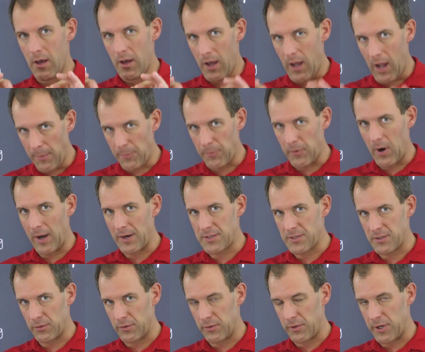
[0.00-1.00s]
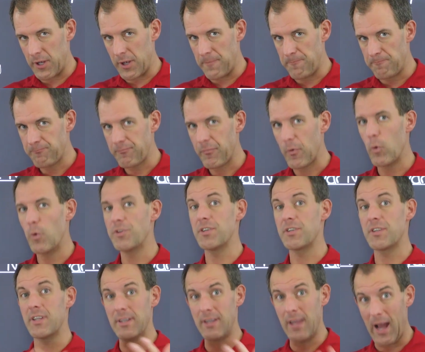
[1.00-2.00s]
hyperoxaluria, which
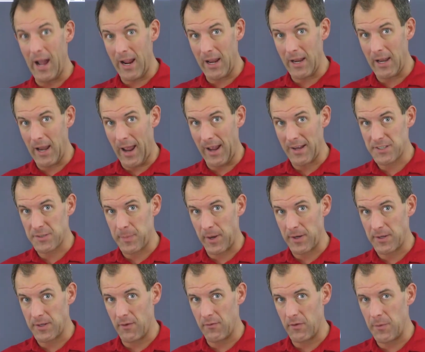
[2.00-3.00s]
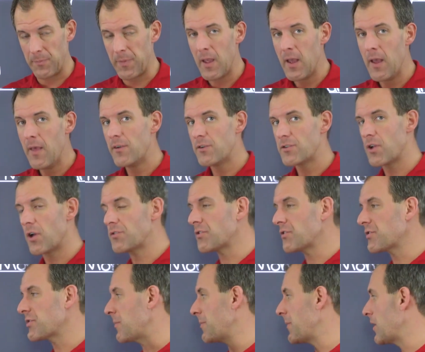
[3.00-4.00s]
is the diet aspect of it, there's also
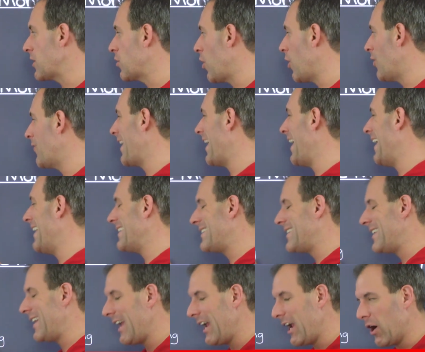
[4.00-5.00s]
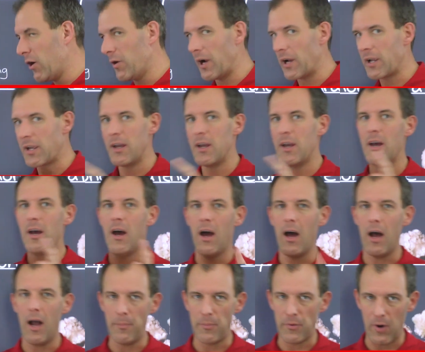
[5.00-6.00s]
something called enteric
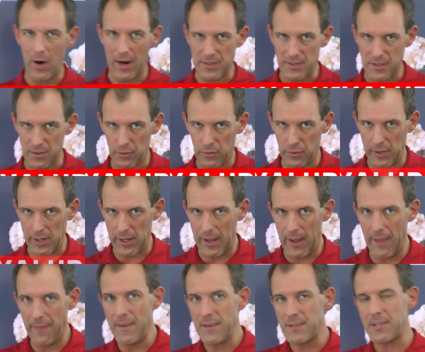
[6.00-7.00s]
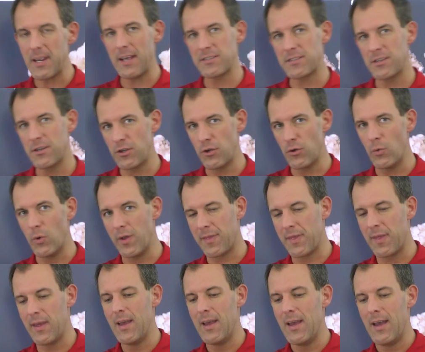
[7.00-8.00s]
hyperoxaluria. And this has to do
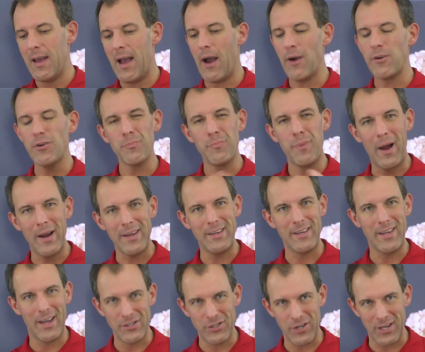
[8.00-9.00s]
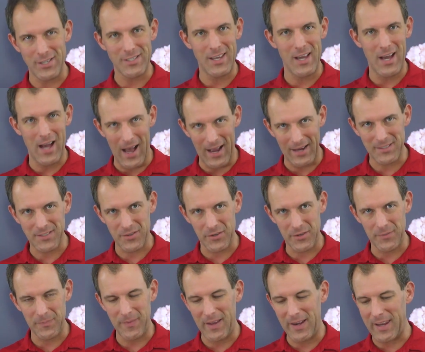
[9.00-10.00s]
with how your body digests
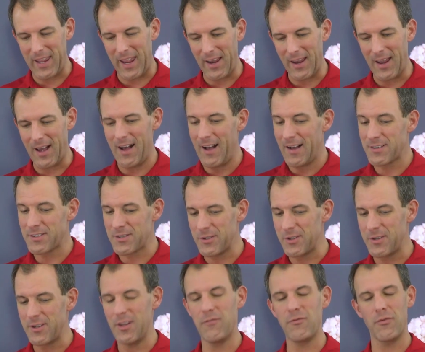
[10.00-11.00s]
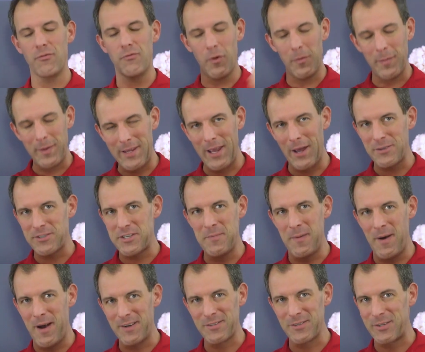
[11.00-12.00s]
oxalate. And again, oxalate, if you're forming calcium
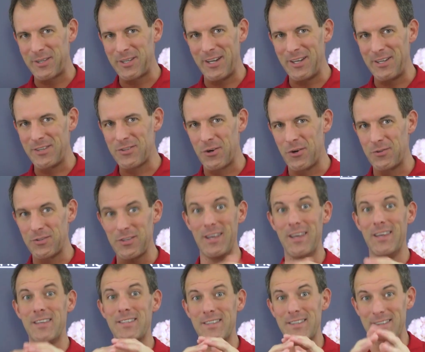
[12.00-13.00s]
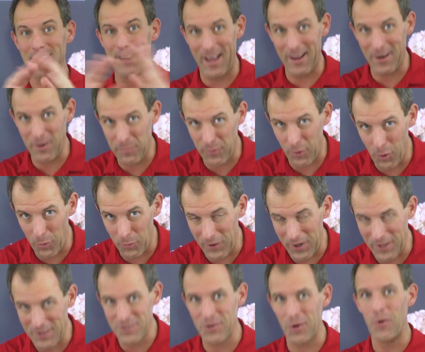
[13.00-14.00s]
oxalate kidney stones, is not
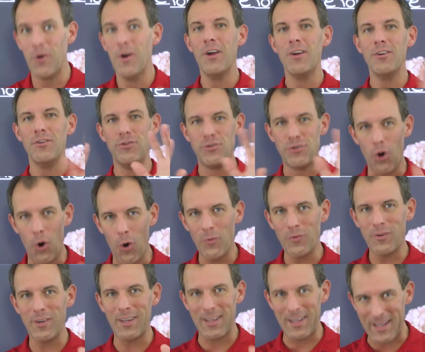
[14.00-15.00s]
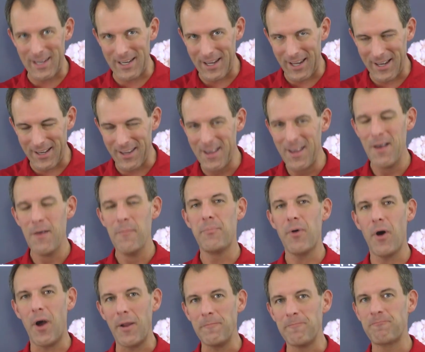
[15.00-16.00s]
appropriate, so don't eat it.
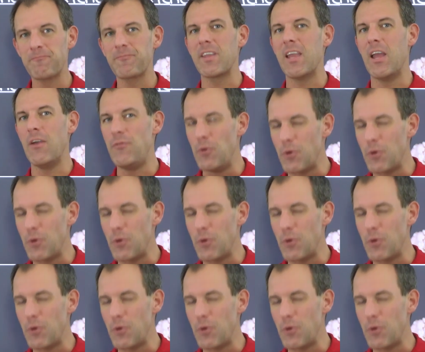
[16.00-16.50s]
But if